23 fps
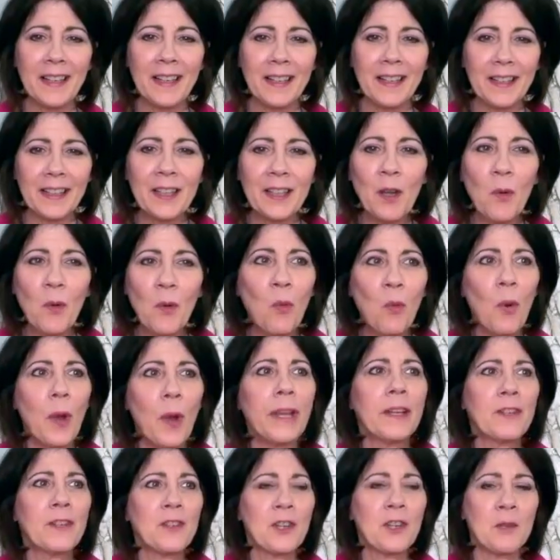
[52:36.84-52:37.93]
like the
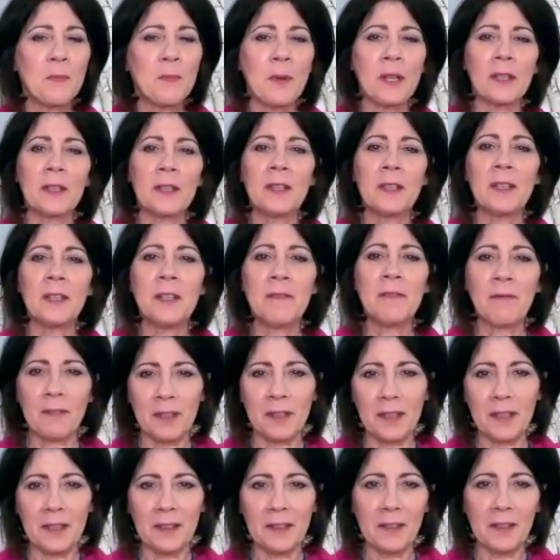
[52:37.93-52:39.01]
weight has just been
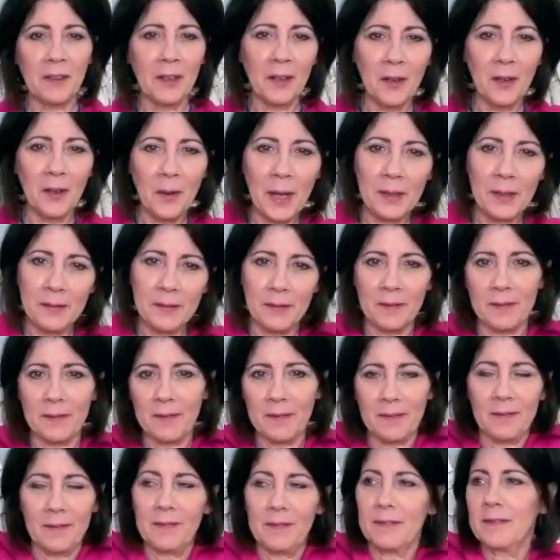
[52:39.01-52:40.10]
lifted, and you can go out and
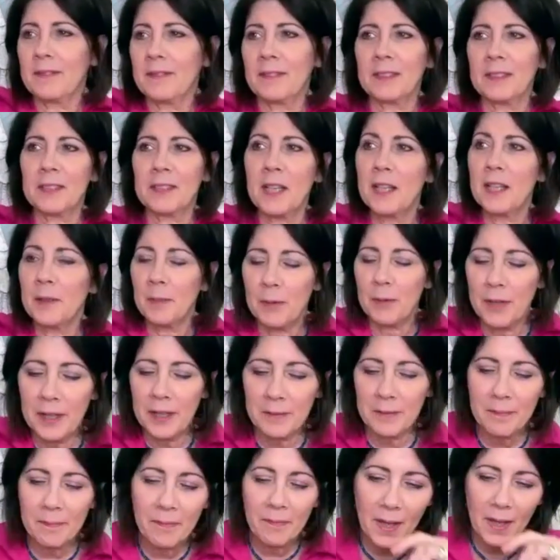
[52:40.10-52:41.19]

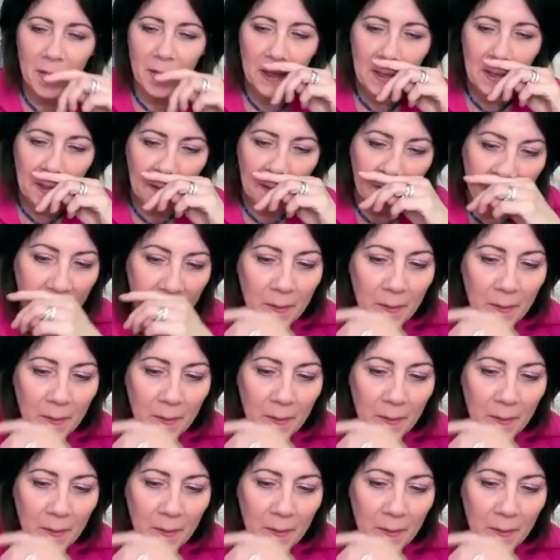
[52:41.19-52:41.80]
celebrate you can um,